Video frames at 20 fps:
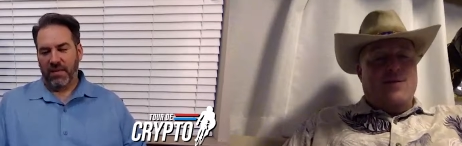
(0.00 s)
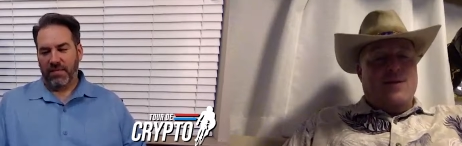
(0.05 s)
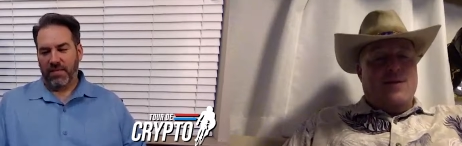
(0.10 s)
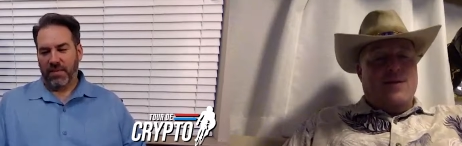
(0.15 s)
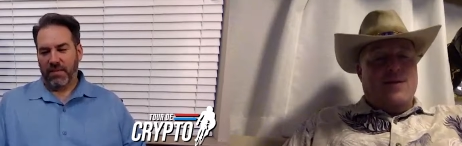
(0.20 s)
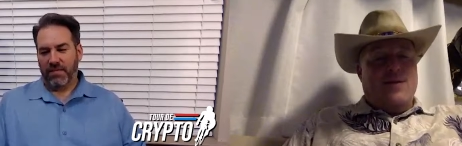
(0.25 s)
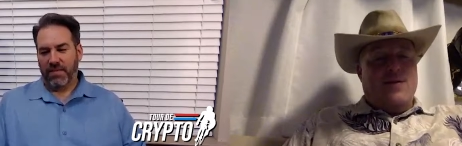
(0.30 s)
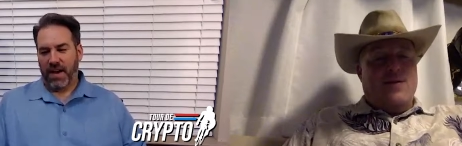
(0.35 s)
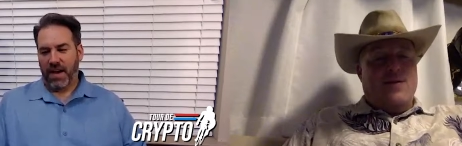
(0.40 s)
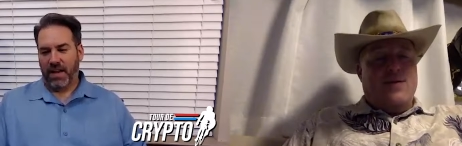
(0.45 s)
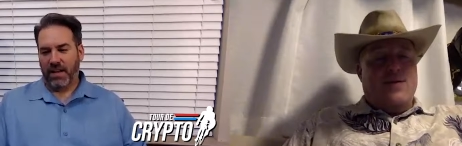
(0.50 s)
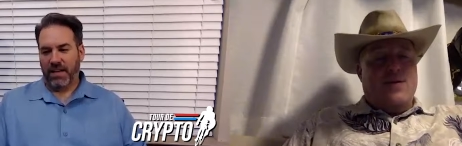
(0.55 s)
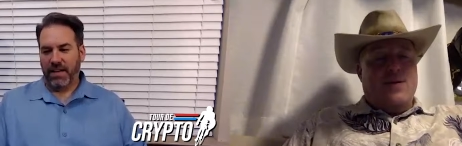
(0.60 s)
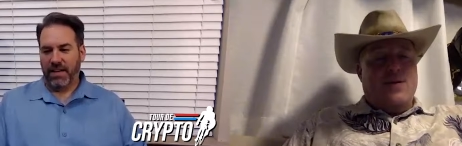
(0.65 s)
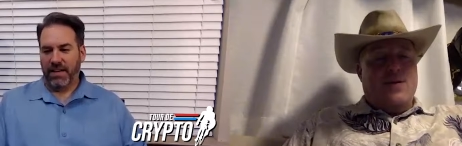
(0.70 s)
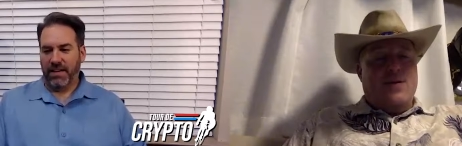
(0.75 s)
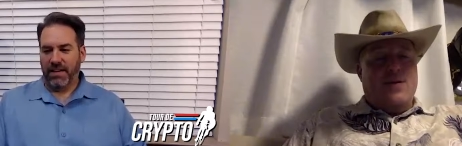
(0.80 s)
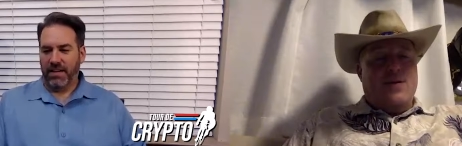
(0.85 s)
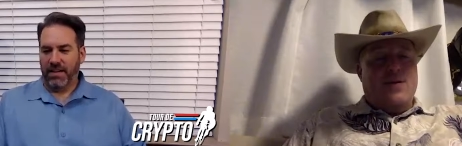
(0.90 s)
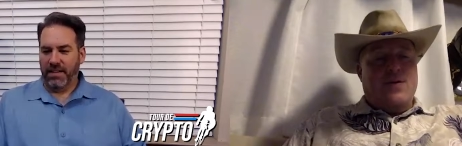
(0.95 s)
Speaker 1: finally
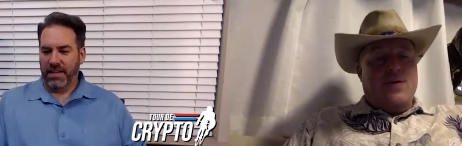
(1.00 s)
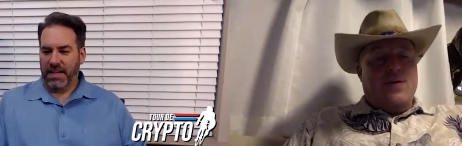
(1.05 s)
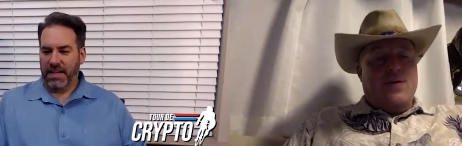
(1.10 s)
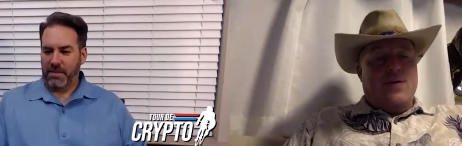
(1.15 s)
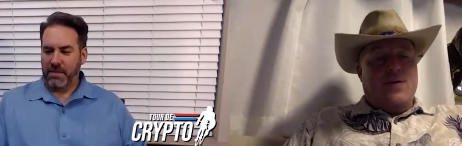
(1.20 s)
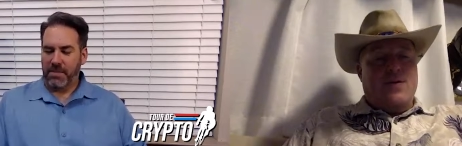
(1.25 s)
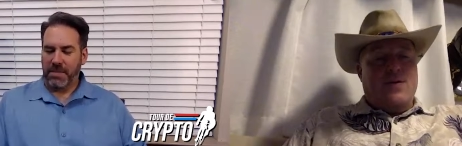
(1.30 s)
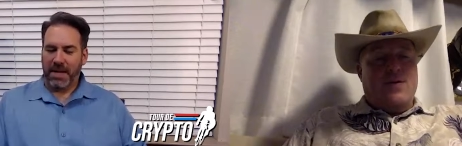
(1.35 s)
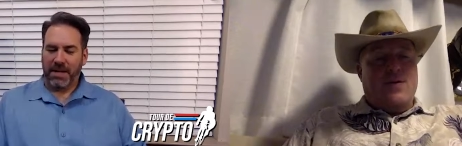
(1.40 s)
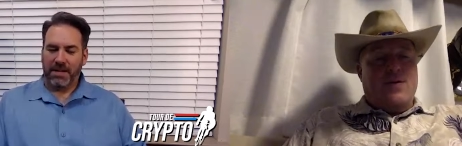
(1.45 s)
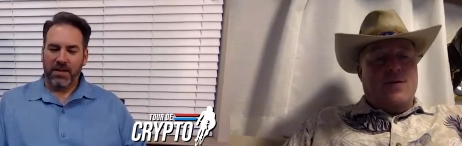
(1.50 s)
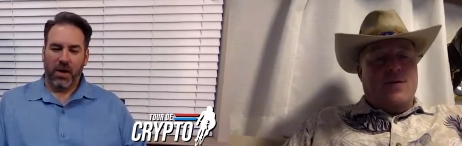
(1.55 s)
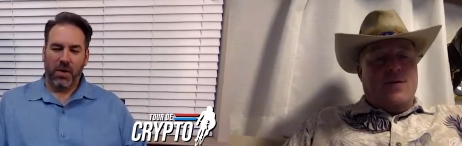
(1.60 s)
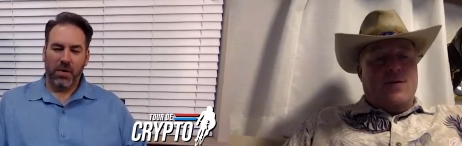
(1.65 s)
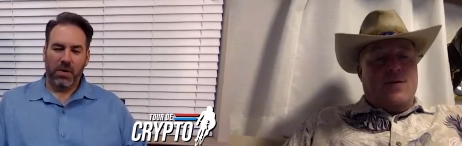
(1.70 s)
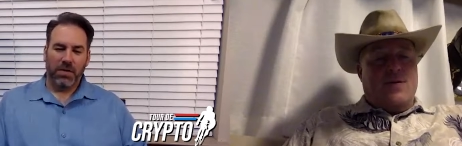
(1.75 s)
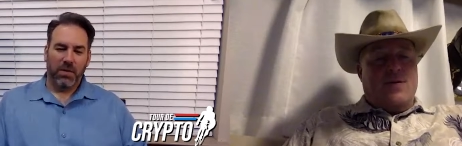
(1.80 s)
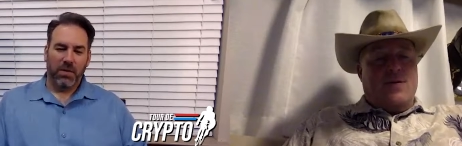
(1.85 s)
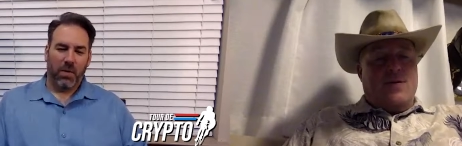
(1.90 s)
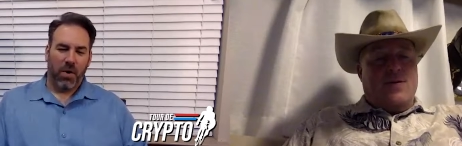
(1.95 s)
dipped my toe in the
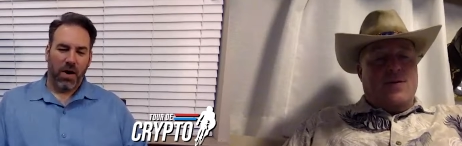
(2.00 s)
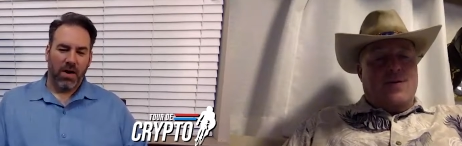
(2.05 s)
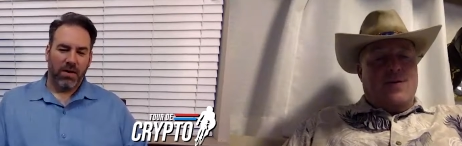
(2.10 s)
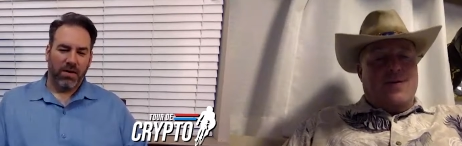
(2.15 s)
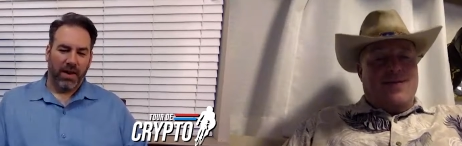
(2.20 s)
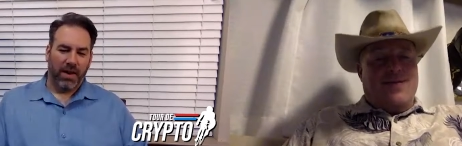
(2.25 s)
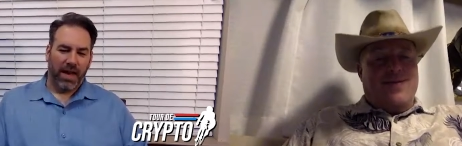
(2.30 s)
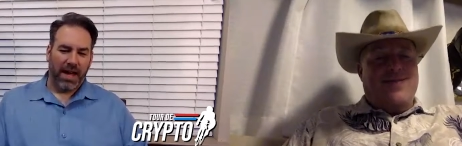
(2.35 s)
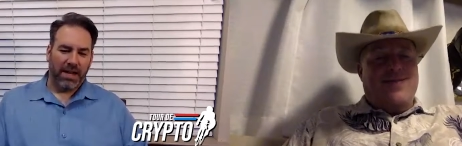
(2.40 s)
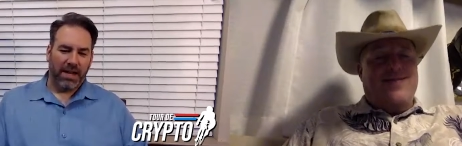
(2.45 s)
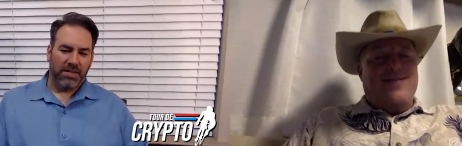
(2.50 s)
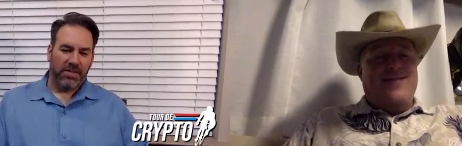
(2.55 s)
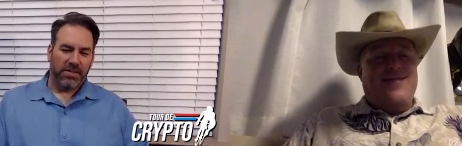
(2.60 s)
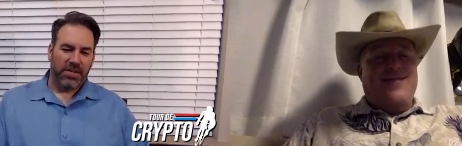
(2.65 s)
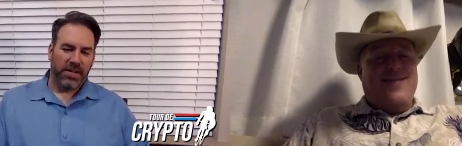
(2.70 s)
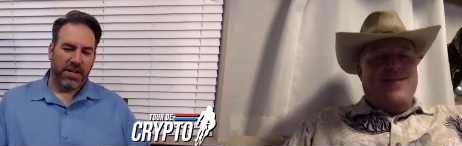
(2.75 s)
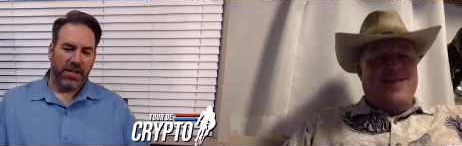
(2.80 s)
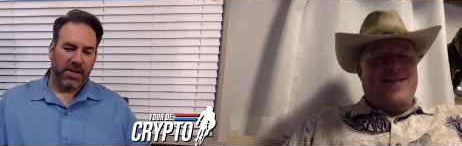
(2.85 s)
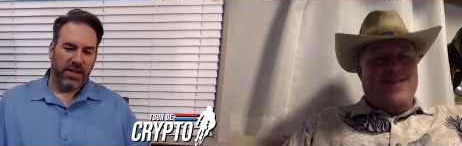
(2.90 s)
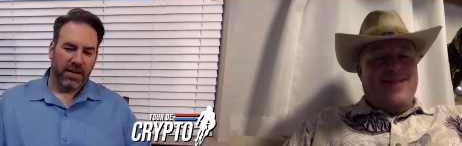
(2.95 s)
water last
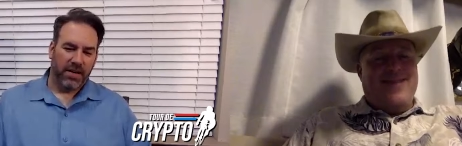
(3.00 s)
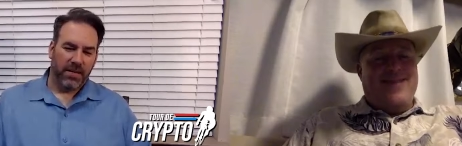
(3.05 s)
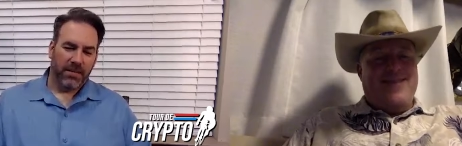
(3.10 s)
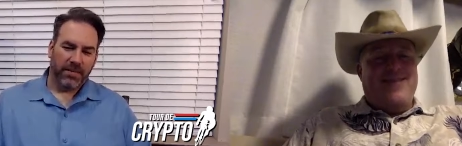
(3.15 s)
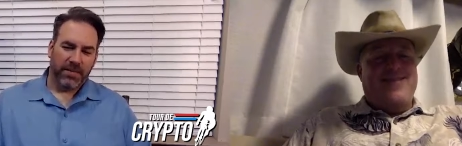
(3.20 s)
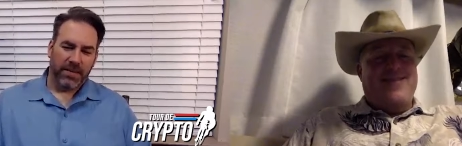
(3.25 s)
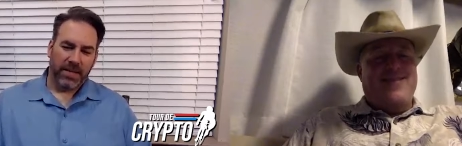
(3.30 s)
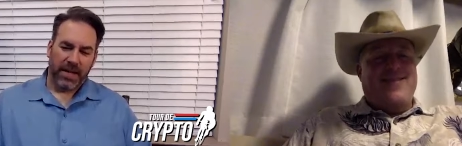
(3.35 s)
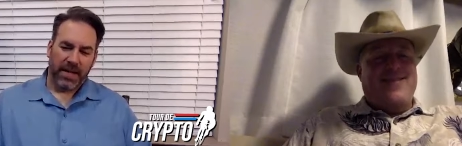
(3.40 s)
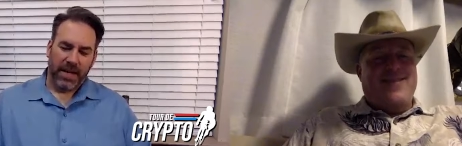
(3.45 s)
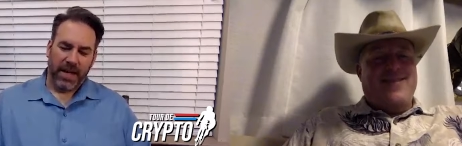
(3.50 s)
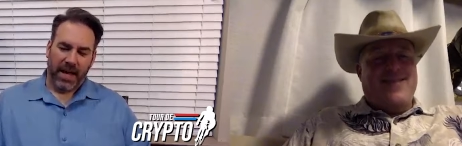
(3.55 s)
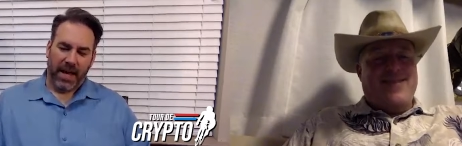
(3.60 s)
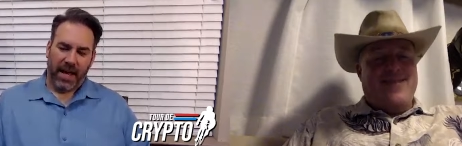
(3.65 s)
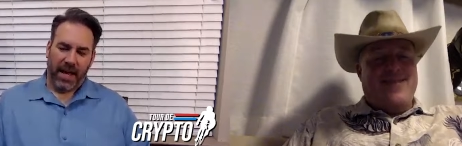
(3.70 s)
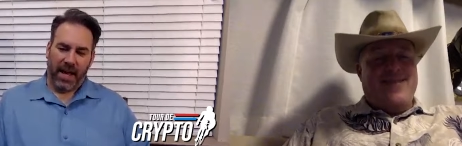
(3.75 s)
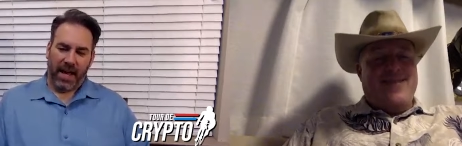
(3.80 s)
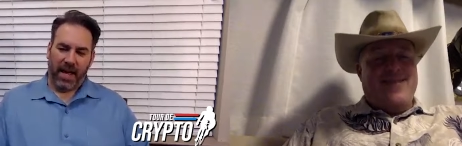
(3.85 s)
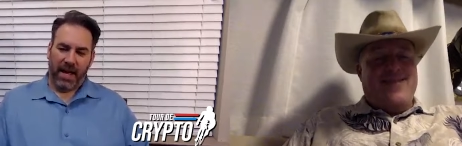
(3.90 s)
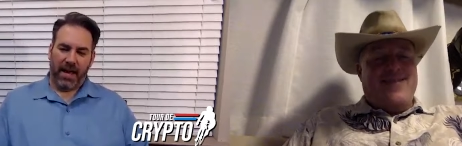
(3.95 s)
year.
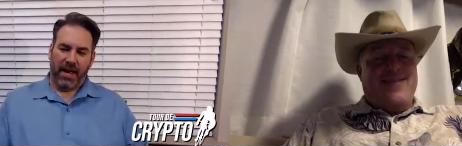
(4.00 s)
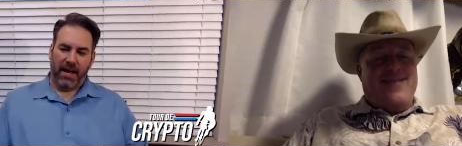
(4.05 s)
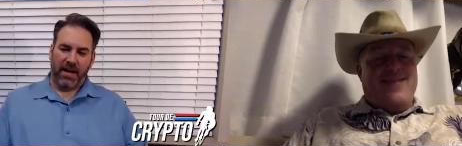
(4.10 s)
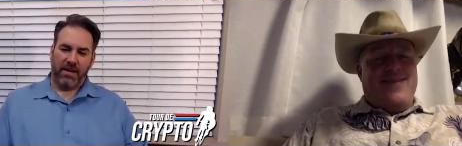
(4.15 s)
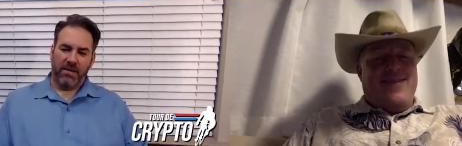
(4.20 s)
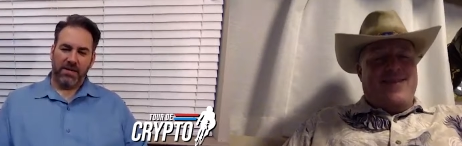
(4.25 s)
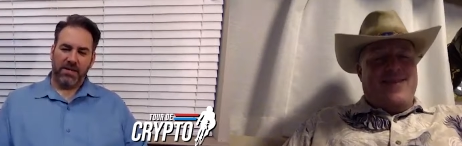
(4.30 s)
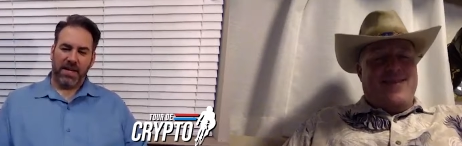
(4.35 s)
And it was